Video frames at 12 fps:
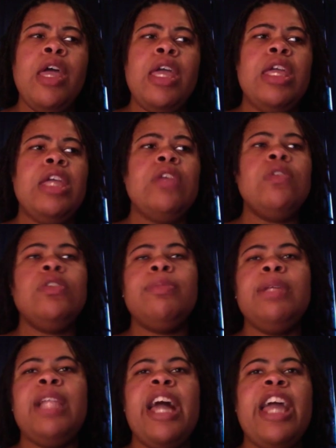it usually
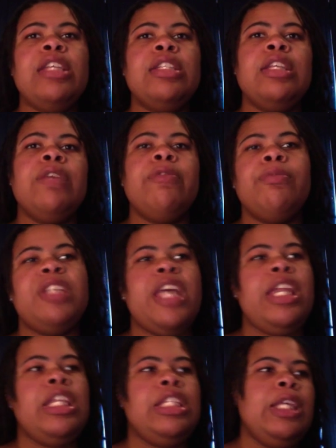be like sent from
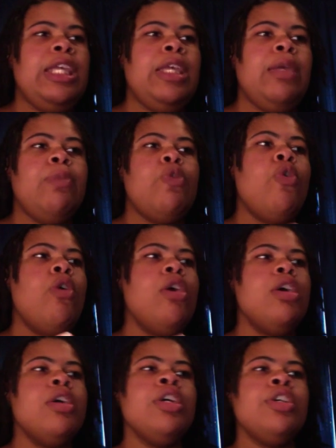Janet team
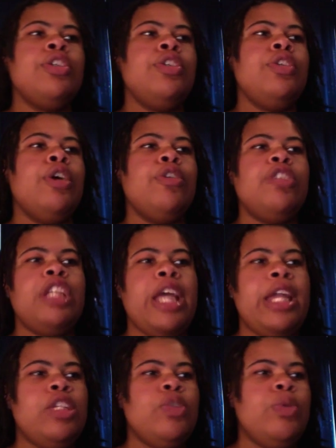or you know
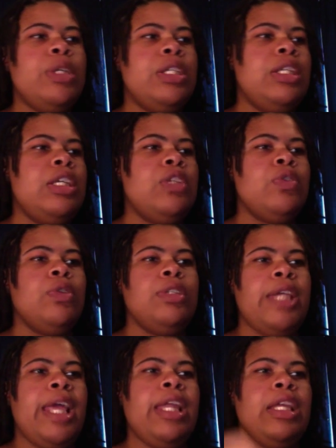Janet tweets this or
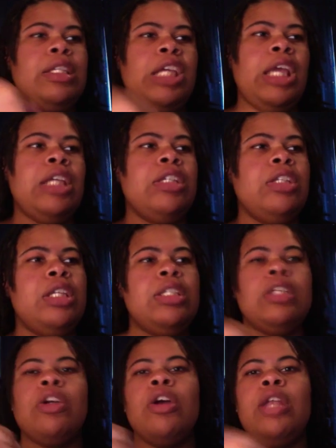Janet changed
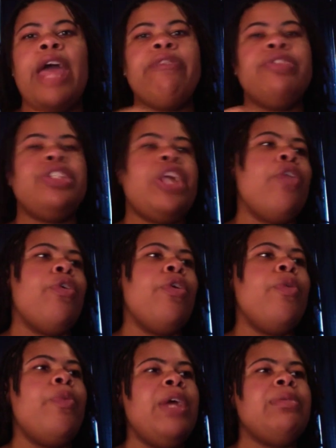this in her lifestyle on
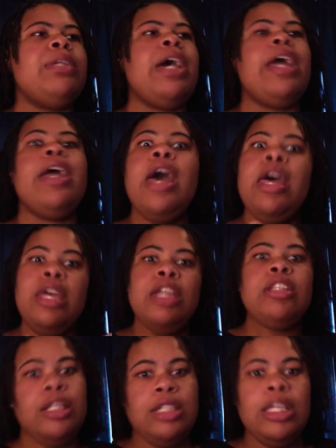her website.
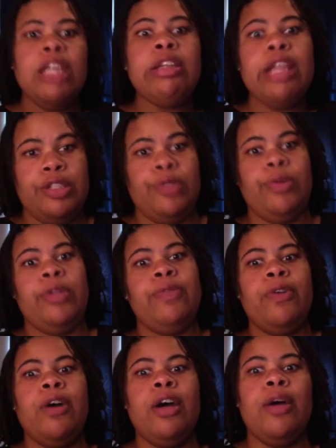It's her team that's tweeting
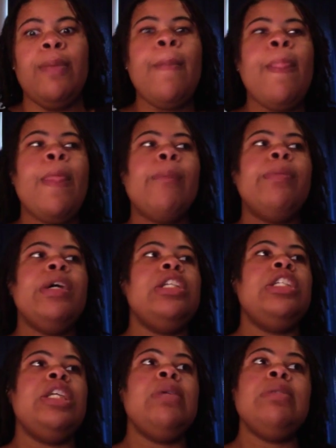for her. But
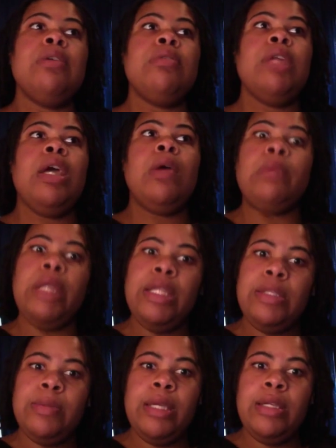she was on there
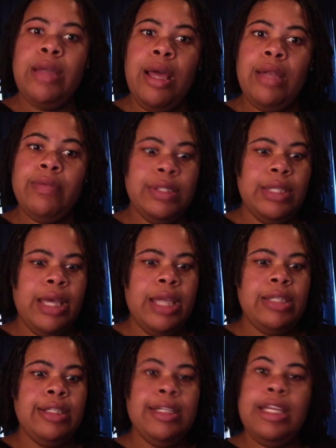retweeting all of a
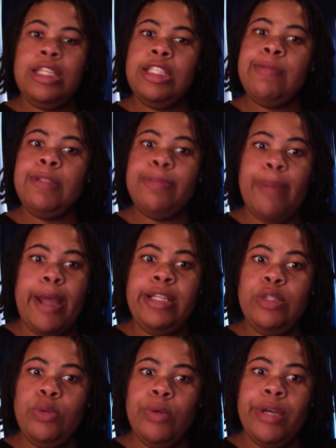sudden and then she
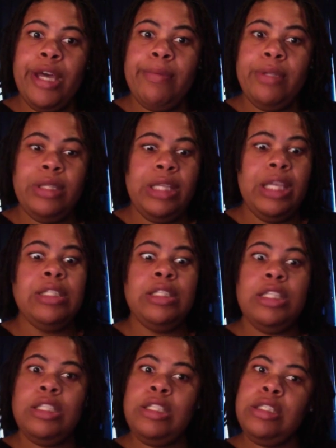responded to a couple of things
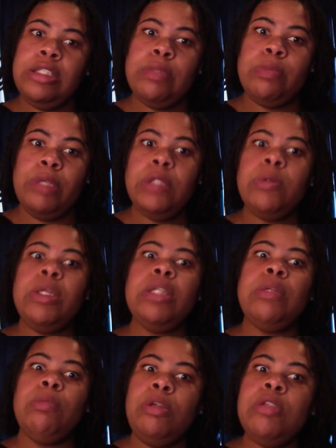and then she just
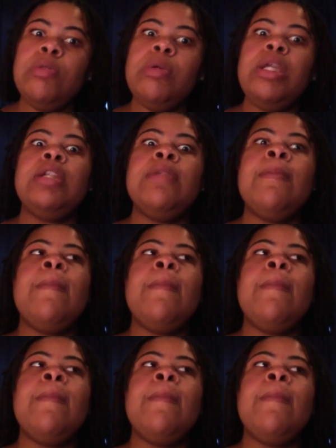retweeting and retweeting.